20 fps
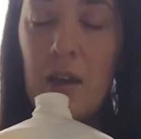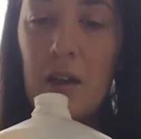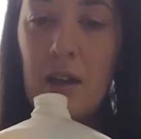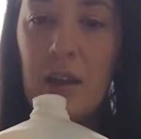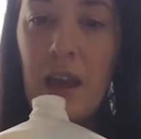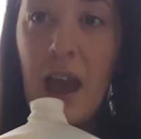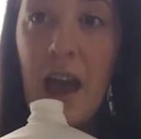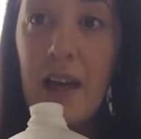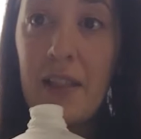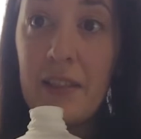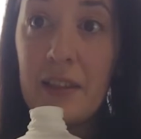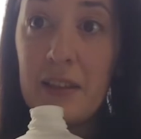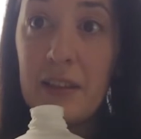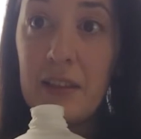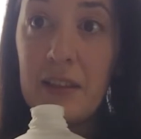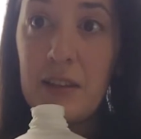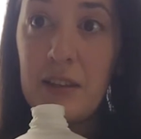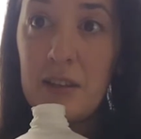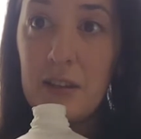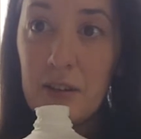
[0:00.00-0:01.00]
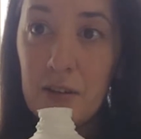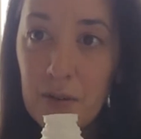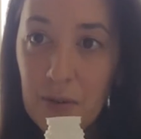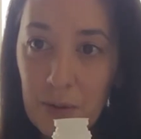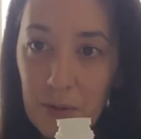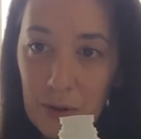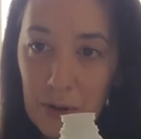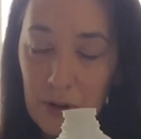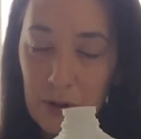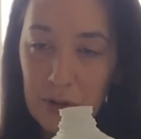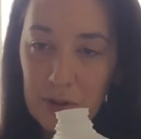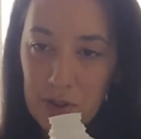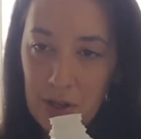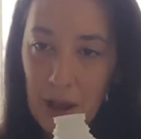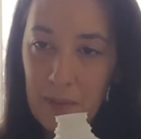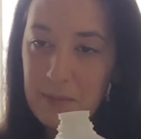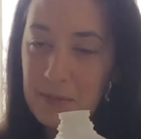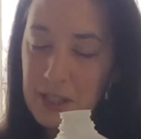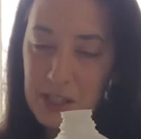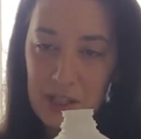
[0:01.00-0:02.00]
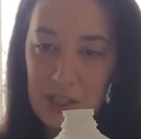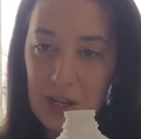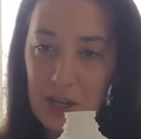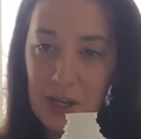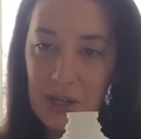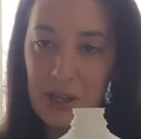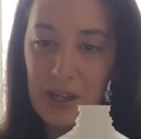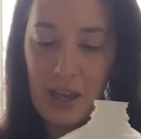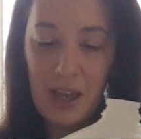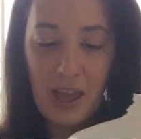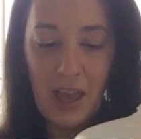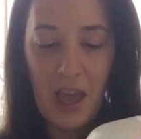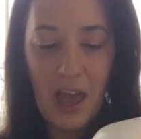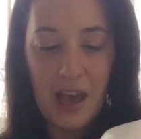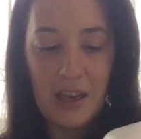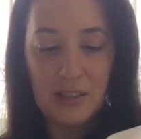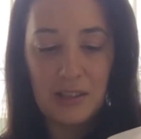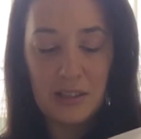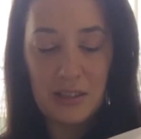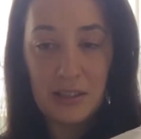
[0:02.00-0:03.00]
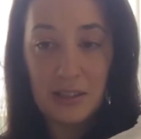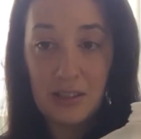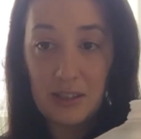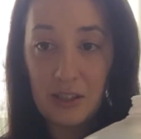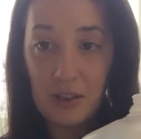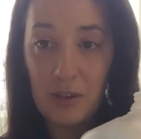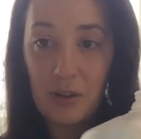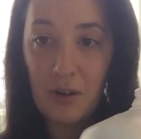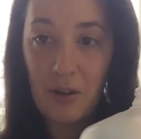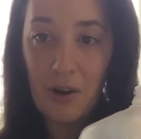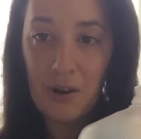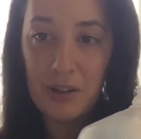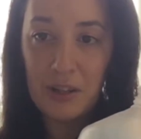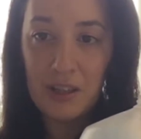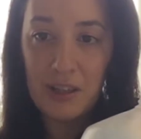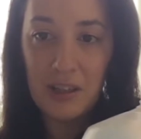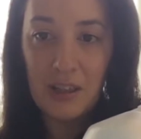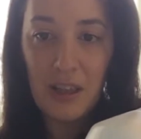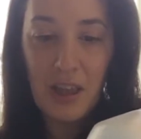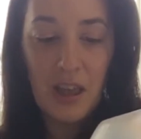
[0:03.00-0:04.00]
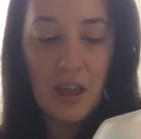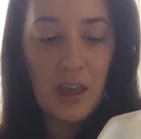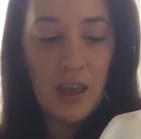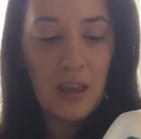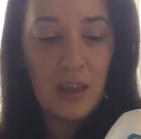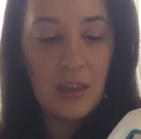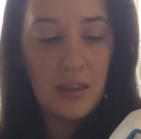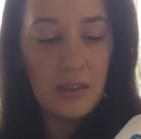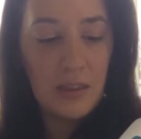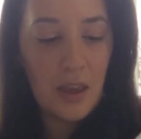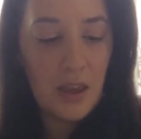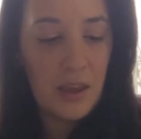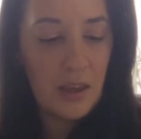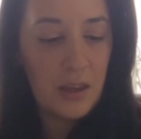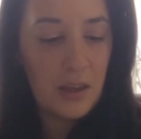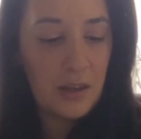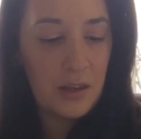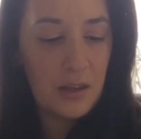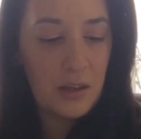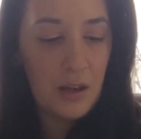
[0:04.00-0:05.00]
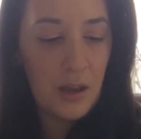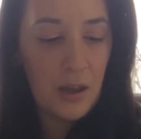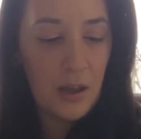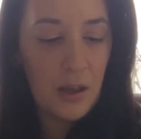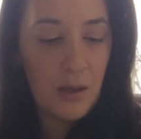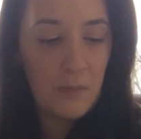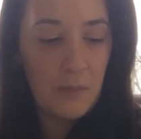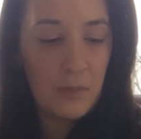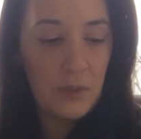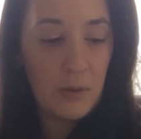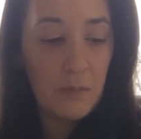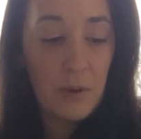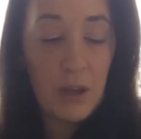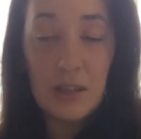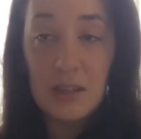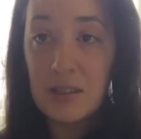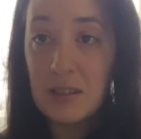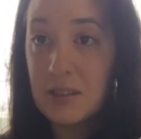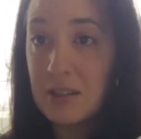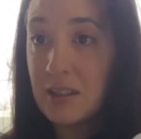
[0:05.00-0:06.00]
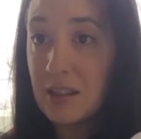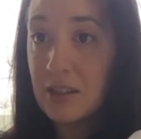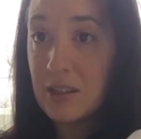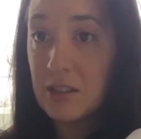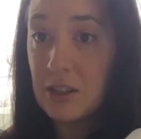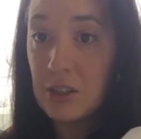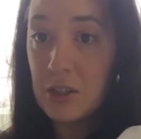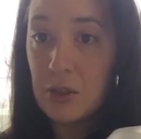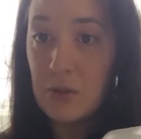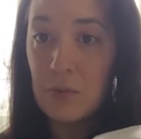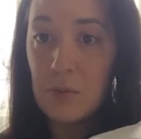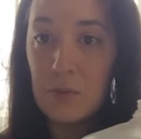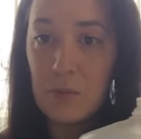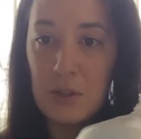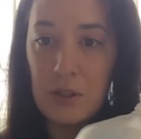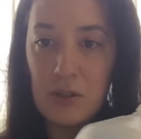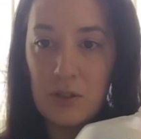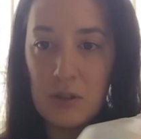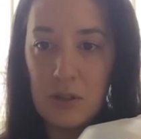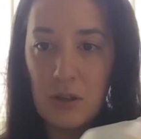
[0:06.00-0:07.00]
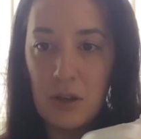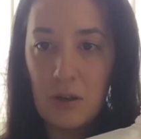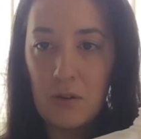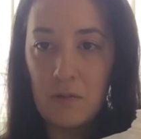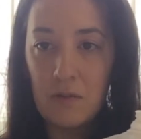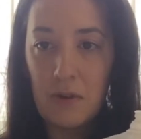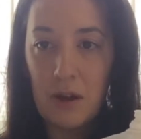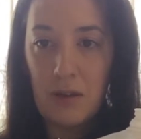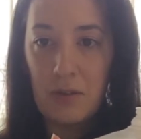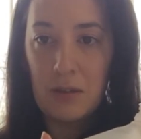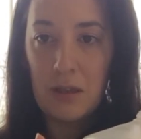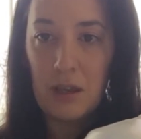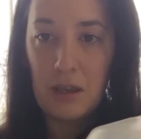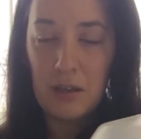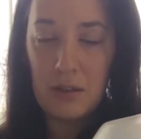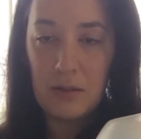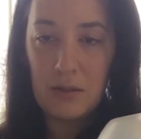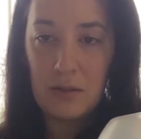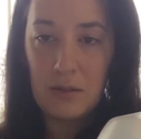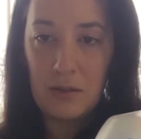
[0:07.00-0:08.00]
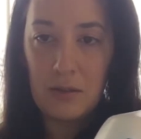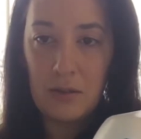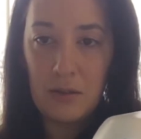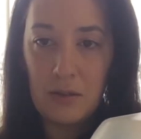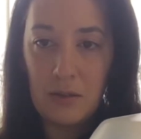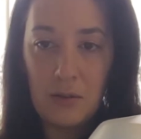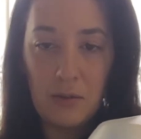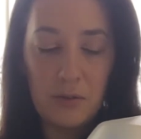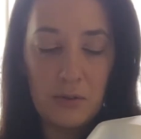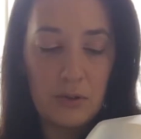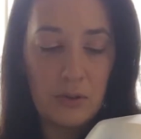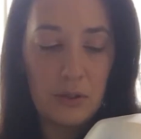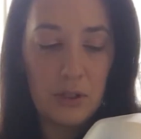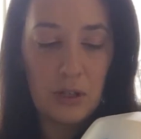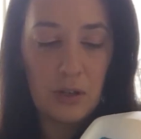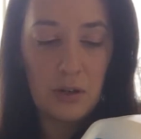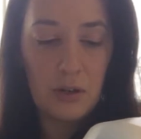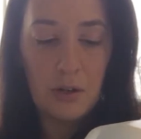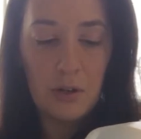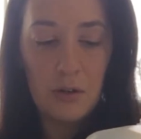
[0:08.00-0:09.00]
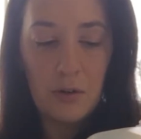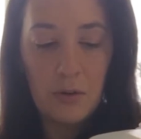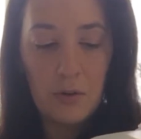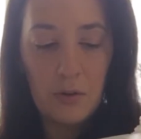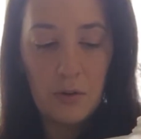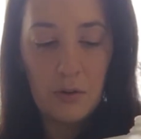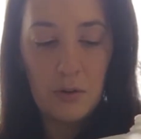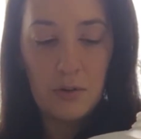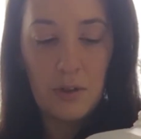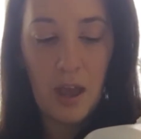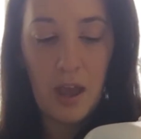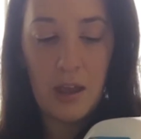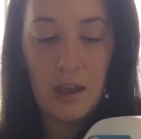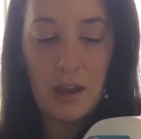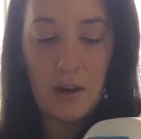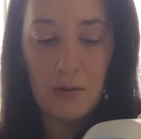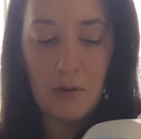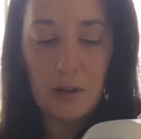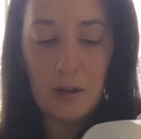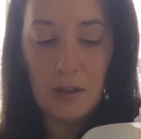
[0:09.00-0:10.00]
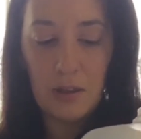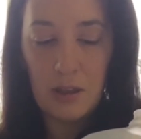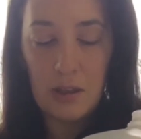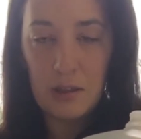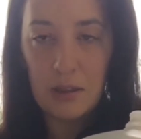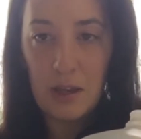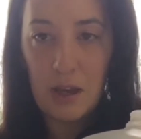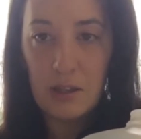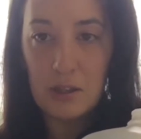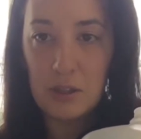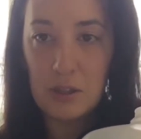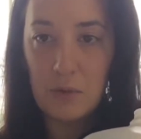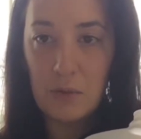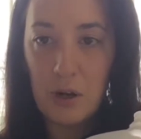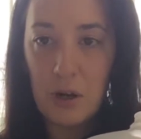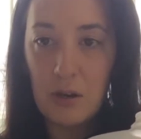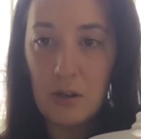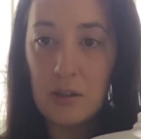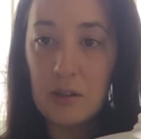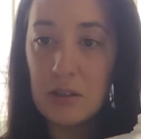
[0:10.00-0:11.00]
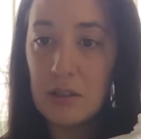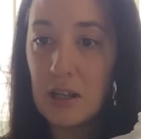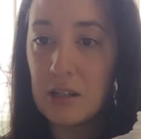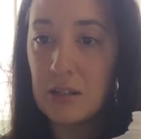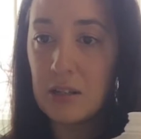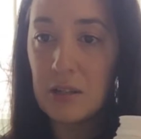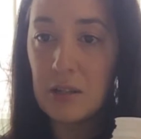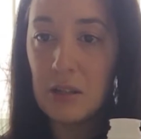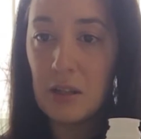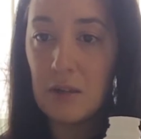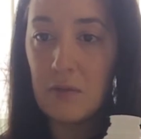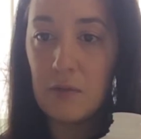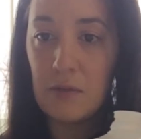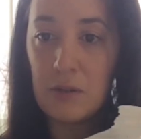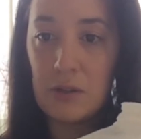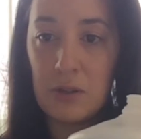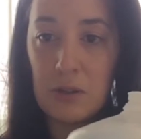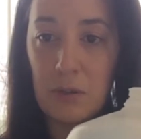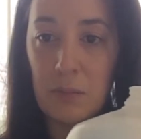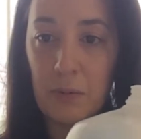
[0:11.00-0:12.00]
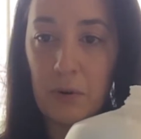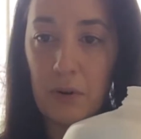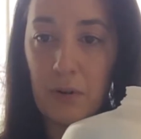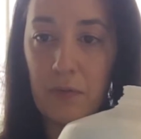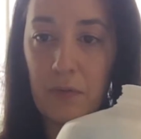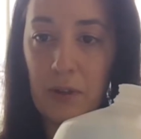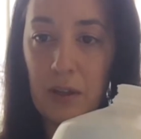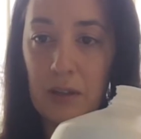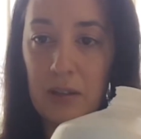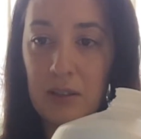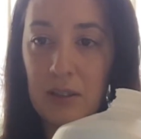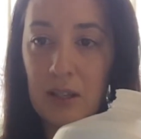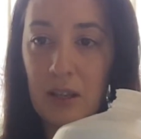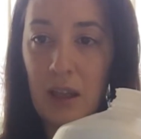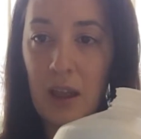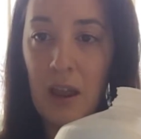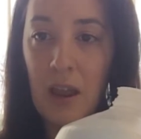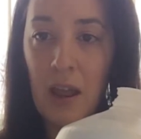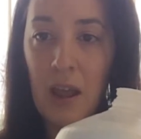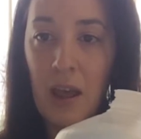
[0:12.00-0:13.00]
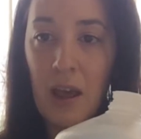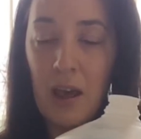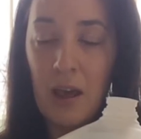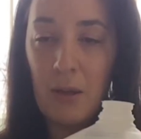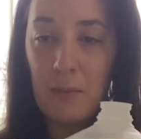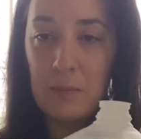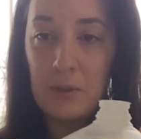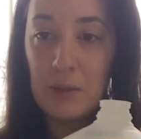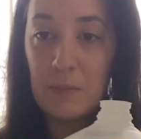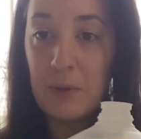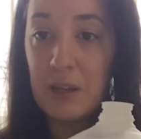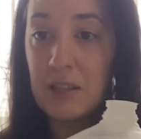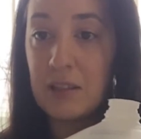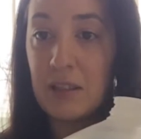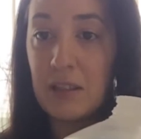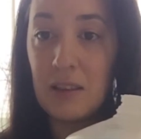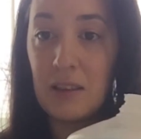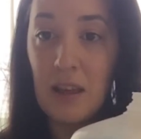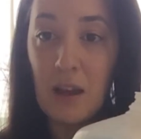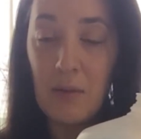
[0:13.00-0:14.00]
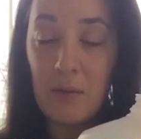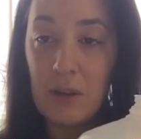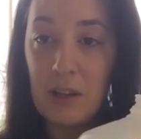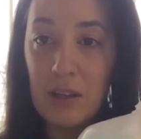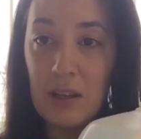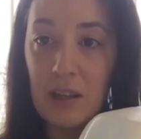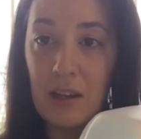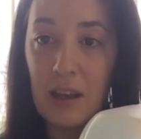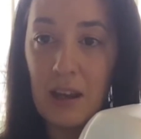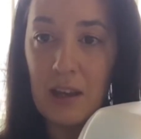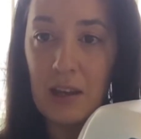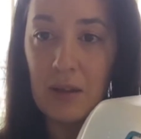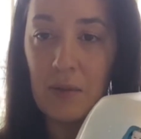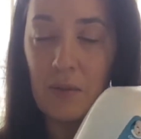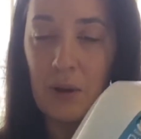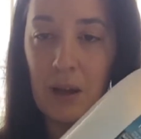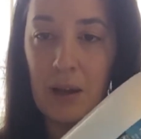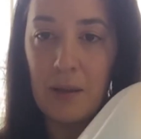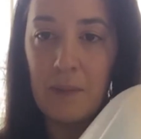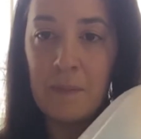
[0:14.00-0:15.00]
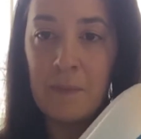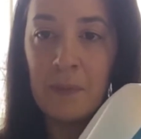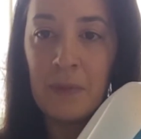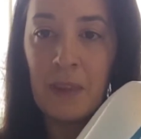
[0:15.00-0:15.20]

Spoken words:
gallon or empty jug has a sticker on it, then the best thing to do would be just cut around that little sticker or that area, like that square, because that's going to give us the perfect spacing that we need anyway.